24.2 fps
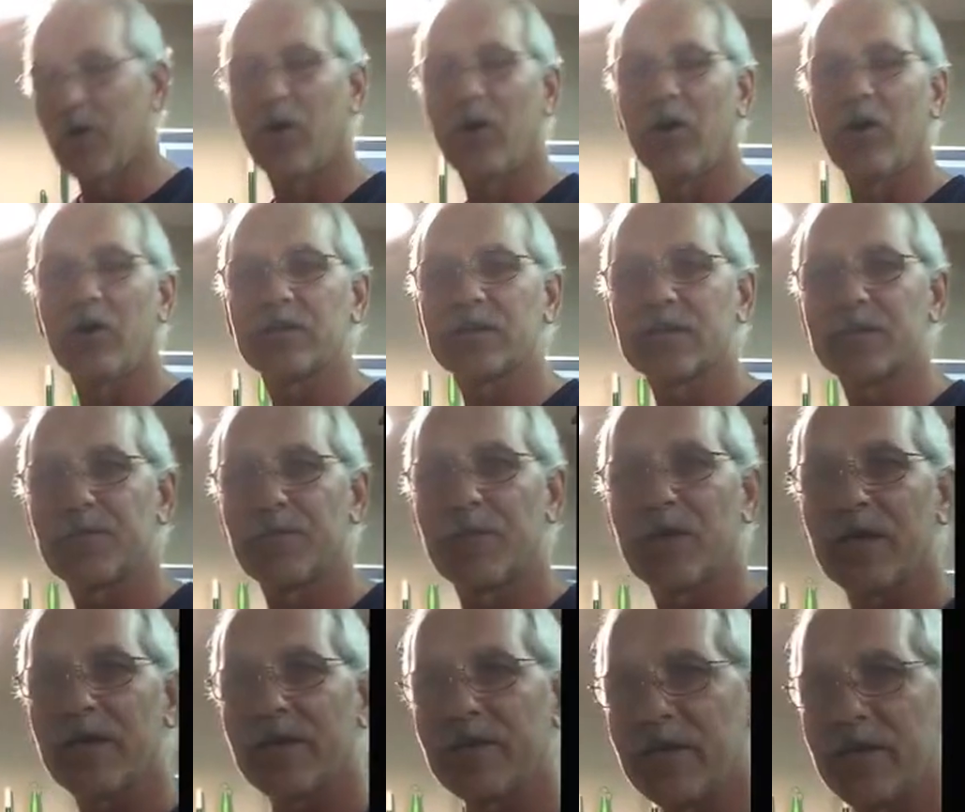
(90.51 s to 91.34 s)

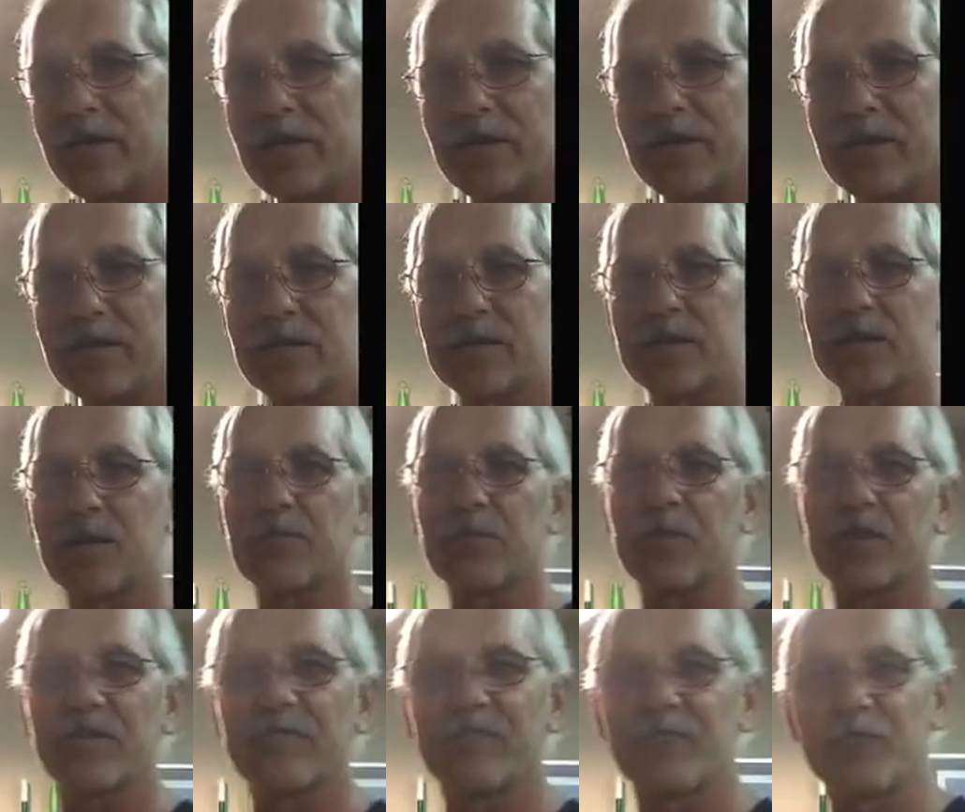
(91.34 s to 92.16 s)
Awesome idea,
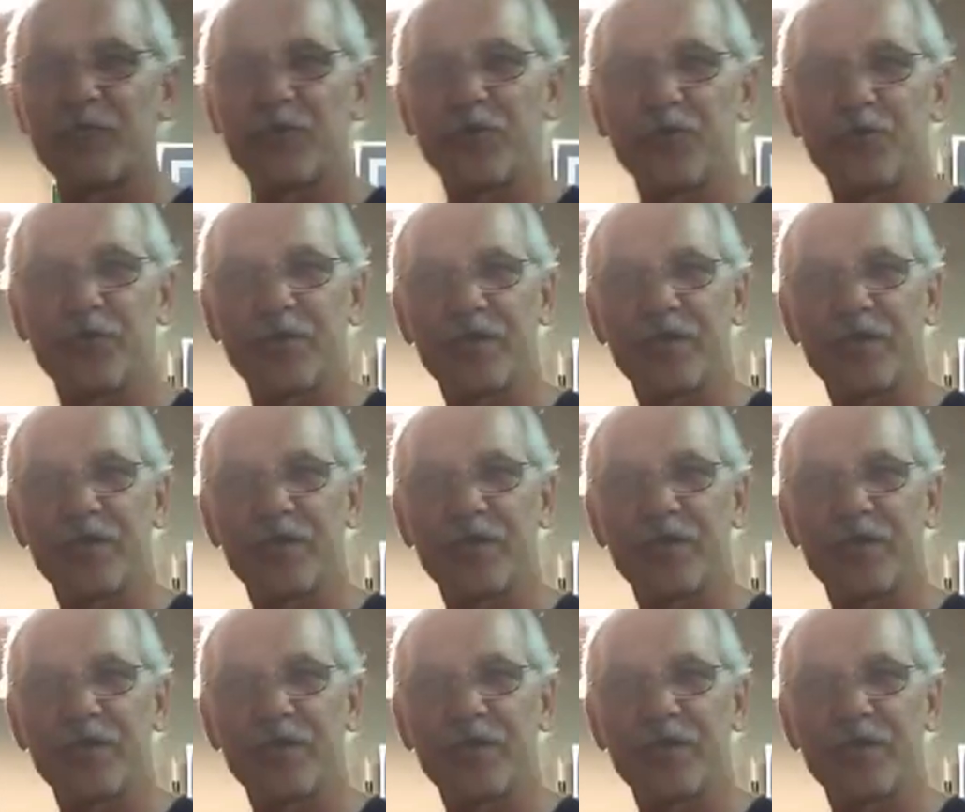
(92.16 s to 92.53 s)
something for you to